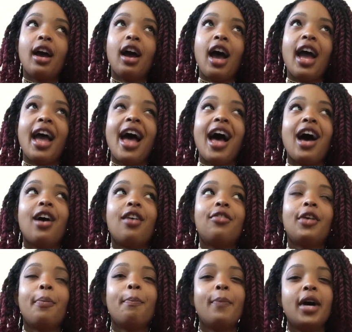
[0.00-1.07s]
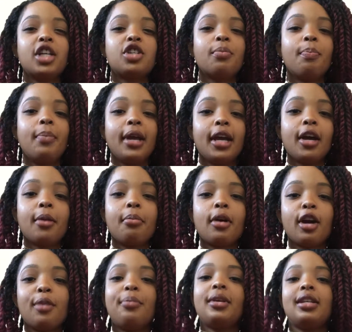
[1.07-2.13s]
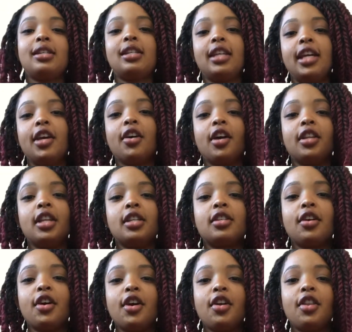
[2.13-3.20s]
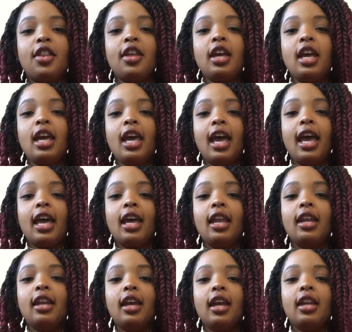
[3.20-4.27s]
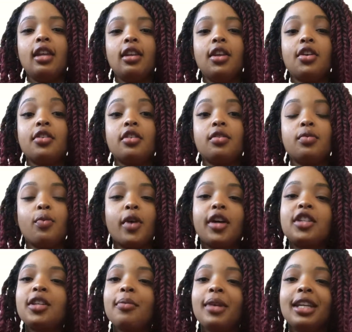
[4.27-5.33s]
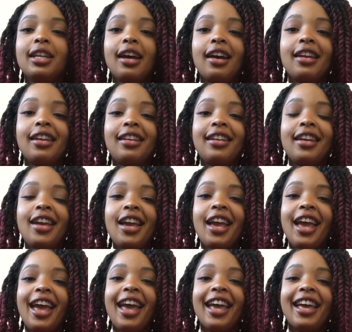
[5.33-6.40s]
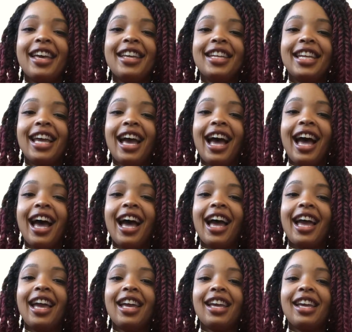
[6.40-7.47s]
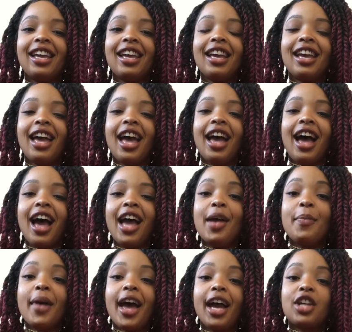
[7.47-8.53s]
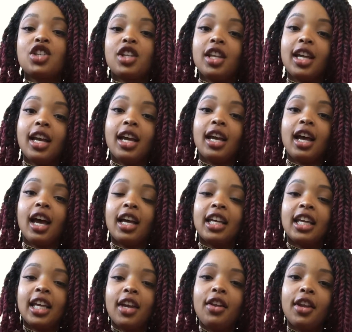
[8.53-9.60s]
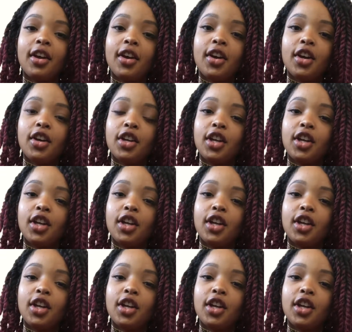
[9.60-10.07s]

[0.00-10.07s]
have a much bigger purpose here on this earth, and there's work to be done. And I'm actually a healer,